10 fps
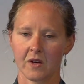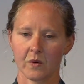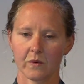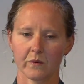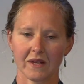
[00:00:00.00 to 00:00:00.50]

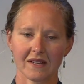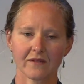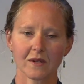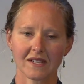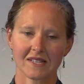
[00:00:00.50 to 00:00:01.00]
When we live
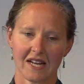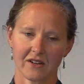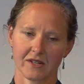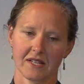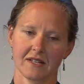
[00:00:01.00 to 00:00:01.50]
with
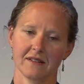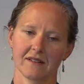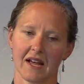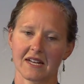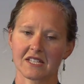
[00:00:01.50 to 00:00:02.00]
integrity
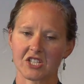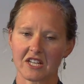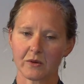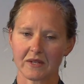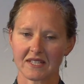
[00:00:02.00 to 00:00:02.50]
and a
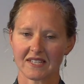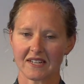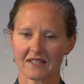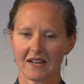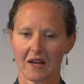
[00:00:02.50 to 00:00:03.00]
genuine
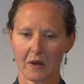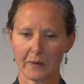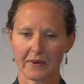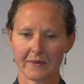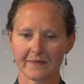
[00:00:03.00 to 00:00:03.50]
desire to
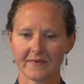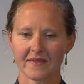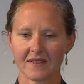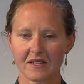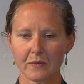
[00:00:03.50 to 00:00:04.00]
help,
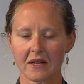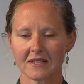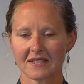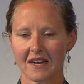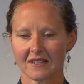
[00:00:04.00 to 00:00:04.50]
the
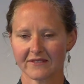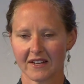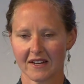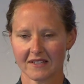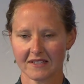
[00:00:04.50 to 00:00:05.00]
smallest act of
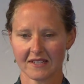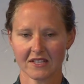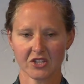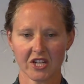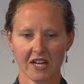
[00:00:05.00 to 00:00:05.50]
kindness
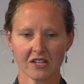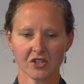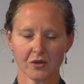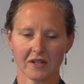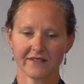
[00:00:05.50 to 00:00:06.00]
can change
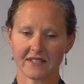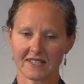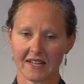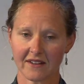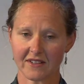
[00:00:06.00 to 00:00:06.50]
or even
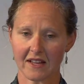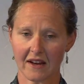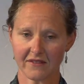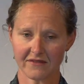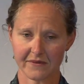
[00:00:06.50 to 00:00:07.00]
save a
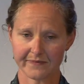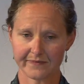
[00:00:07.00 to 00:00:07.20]
life.